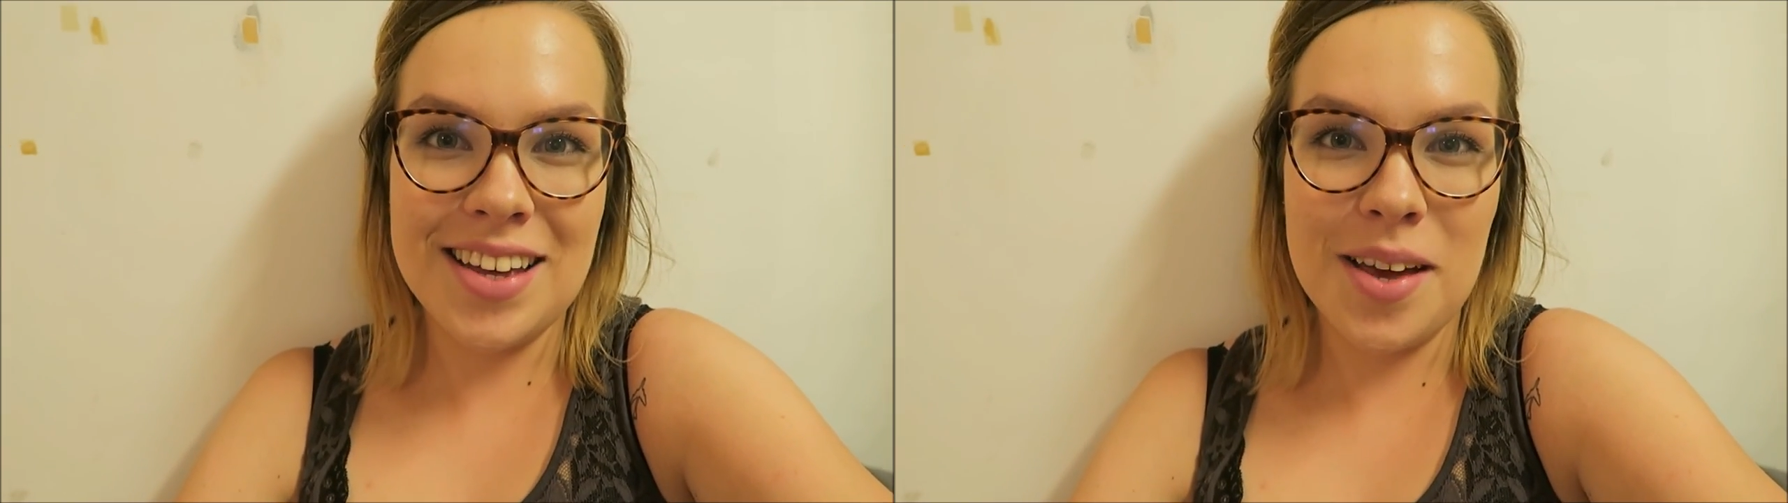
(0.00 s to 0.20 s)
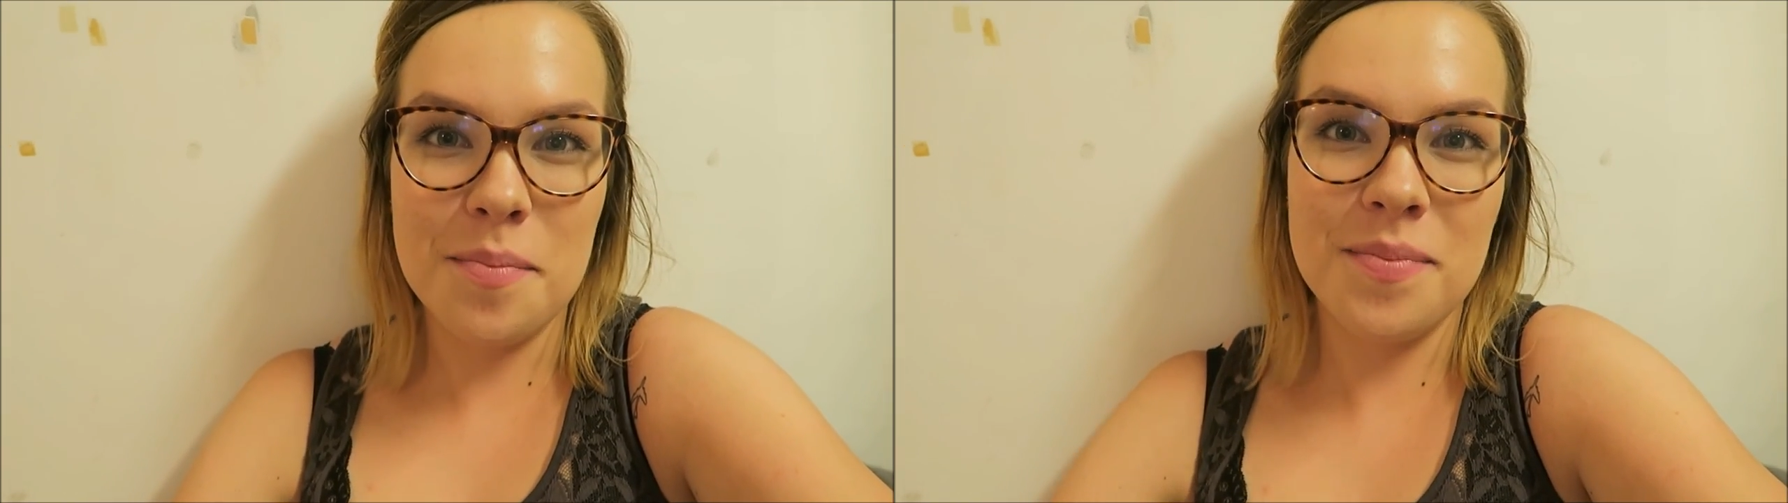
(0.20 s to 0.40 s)

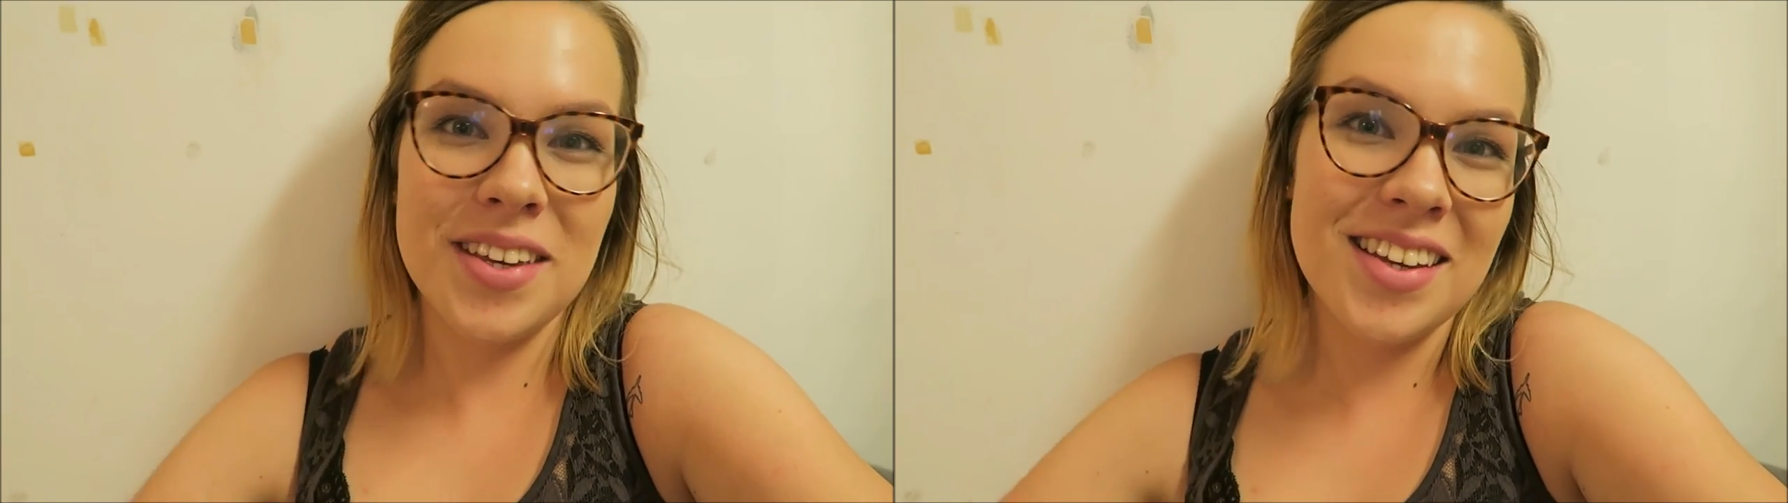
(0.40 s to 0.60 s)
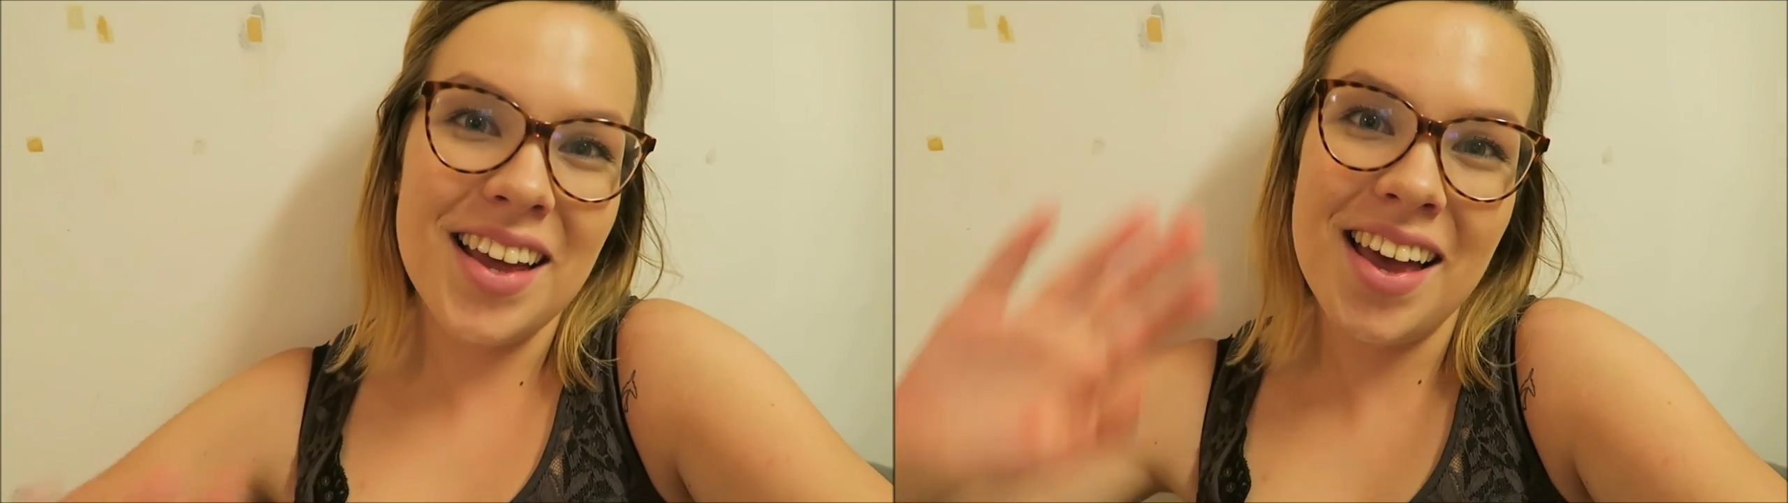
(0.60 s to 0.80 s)
time.
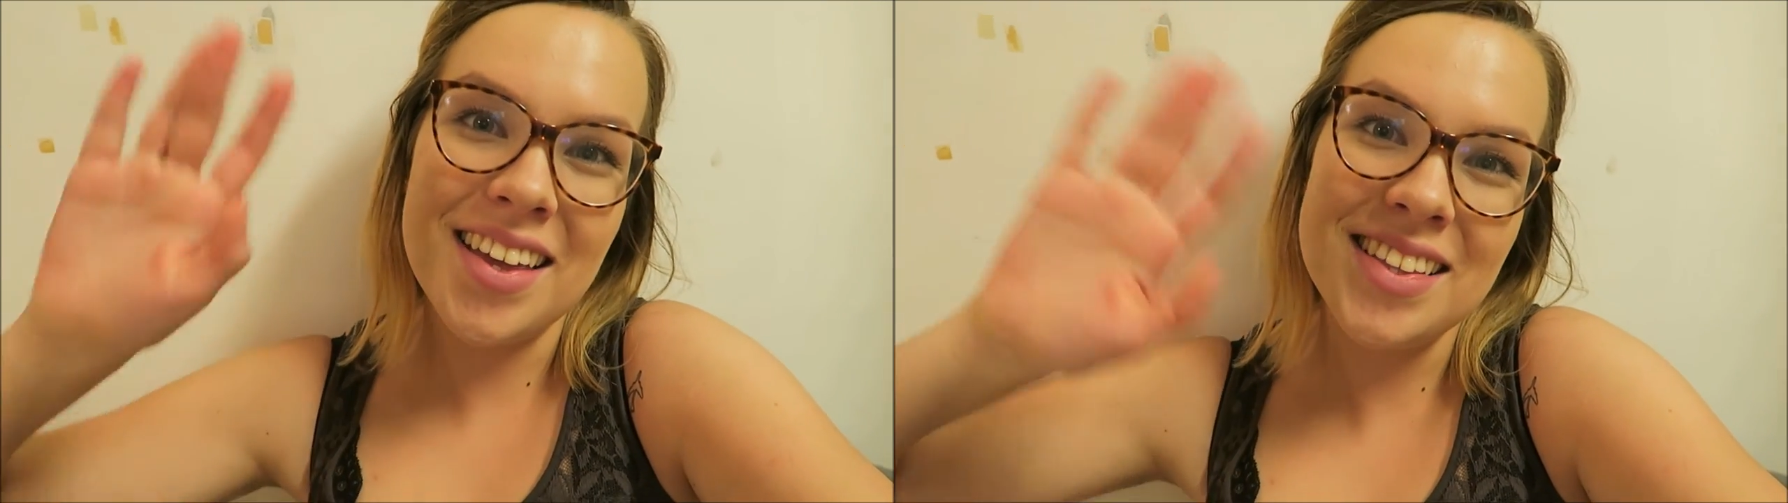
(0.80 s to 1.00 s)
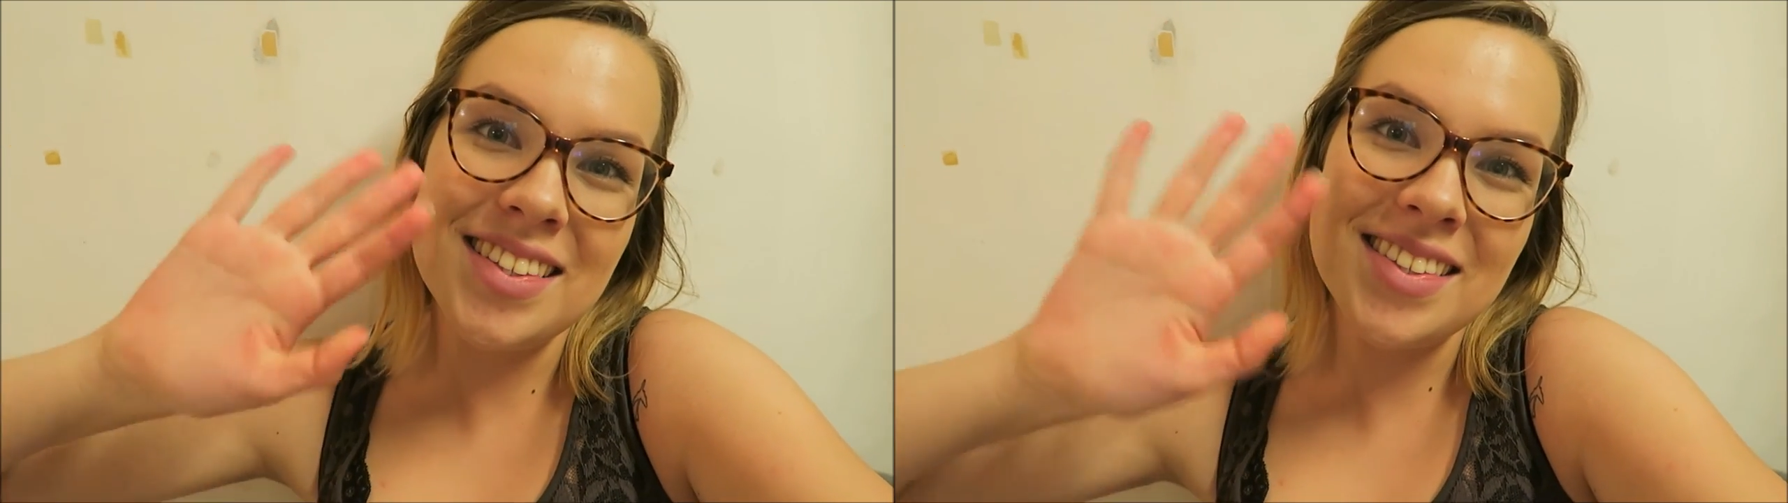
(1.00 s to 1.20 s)
Good
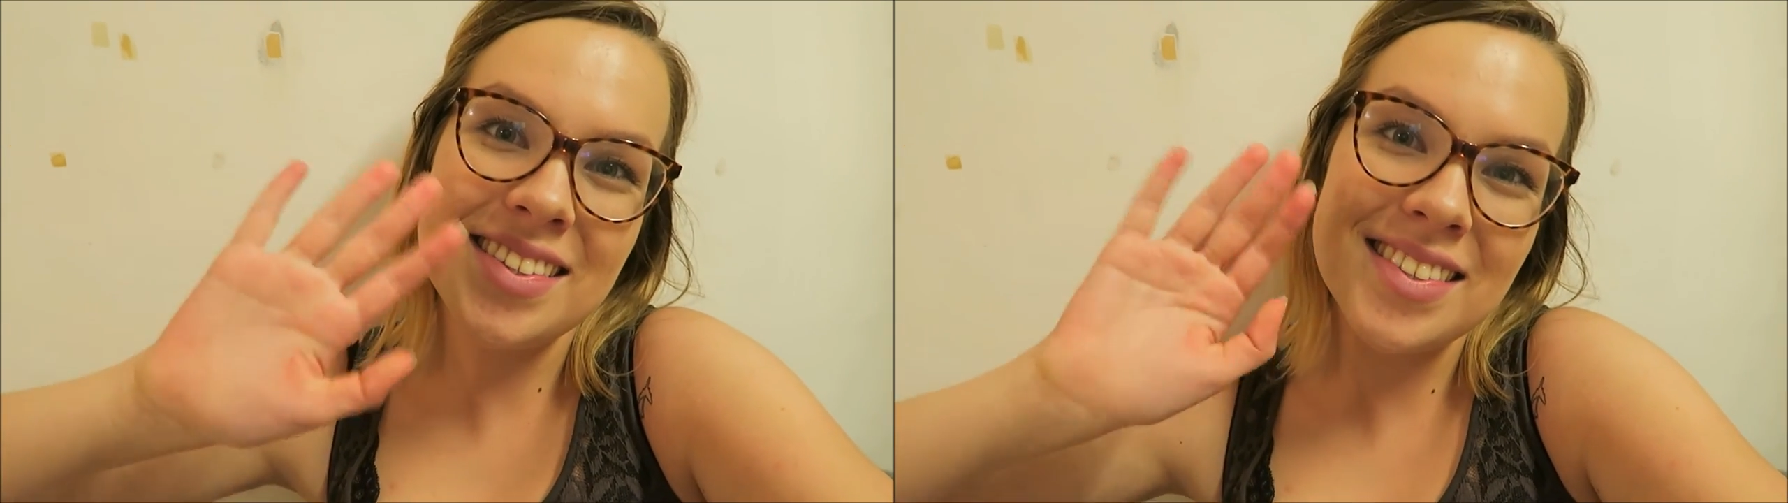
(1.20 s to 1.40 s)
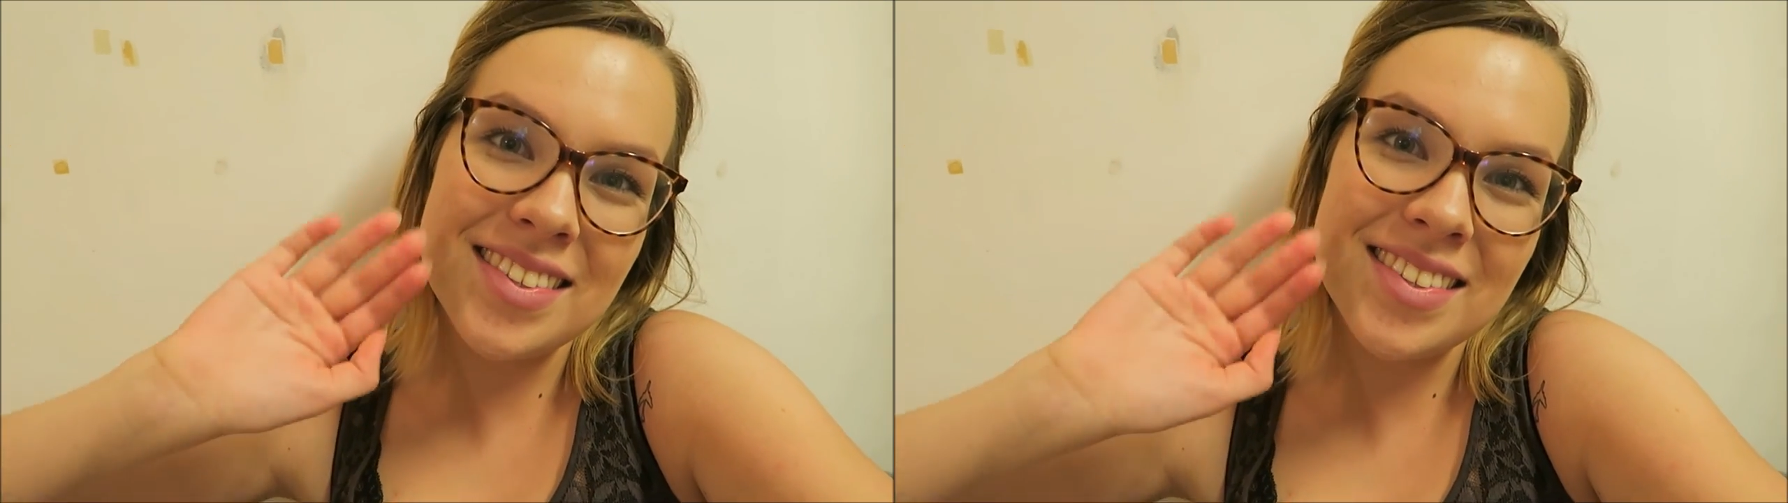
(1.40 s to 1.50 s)
night.